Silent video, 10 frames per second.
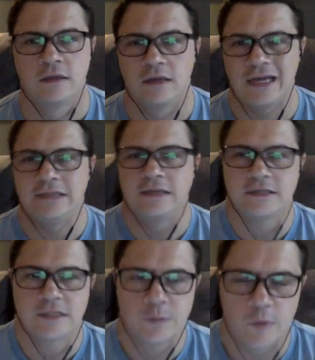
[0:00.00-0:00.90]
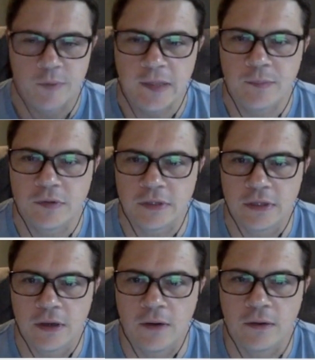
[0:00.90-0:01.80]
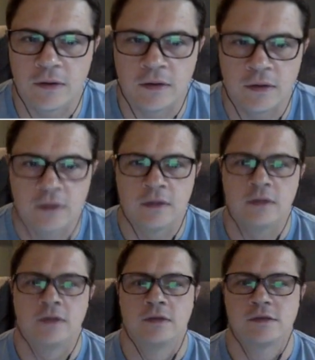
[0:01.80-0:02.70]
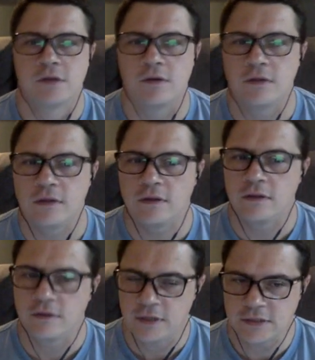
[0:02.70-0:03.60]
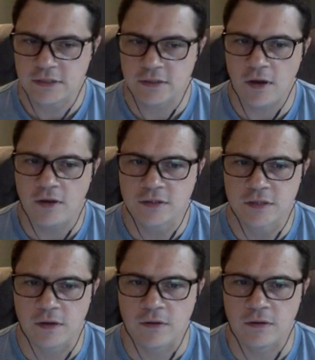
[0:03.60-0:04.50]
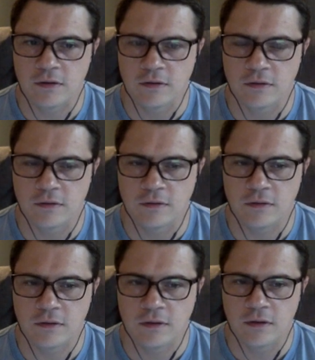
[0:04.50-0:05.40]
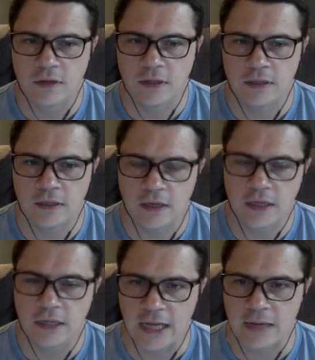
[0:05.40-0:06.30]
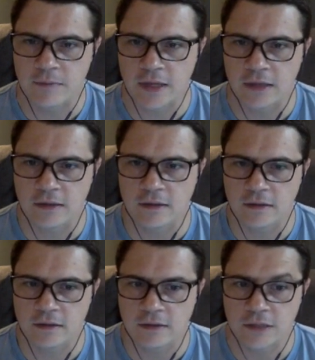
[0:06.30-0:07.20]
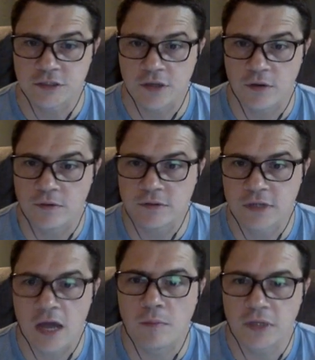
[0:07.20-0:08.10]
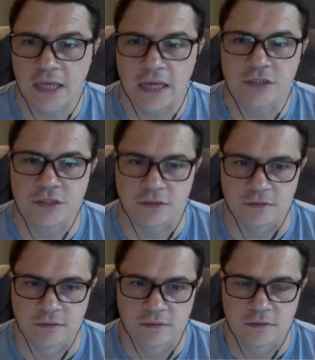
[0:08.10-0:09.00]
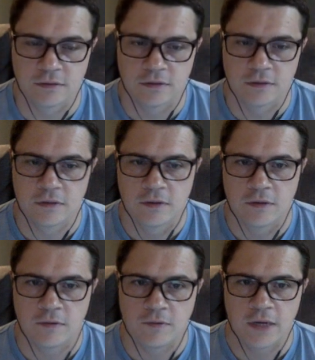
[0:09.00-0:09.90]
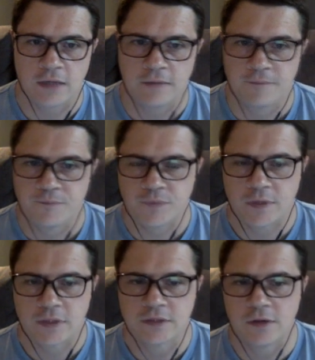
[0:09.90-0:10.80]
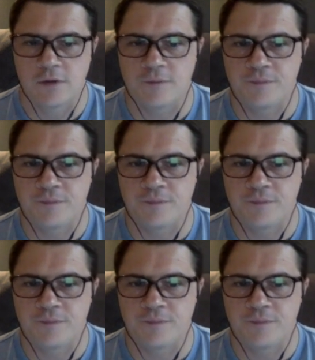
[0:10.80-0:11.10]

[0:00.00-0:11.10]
and doesn't want people to know. So this is also a claim that shows complication, right? So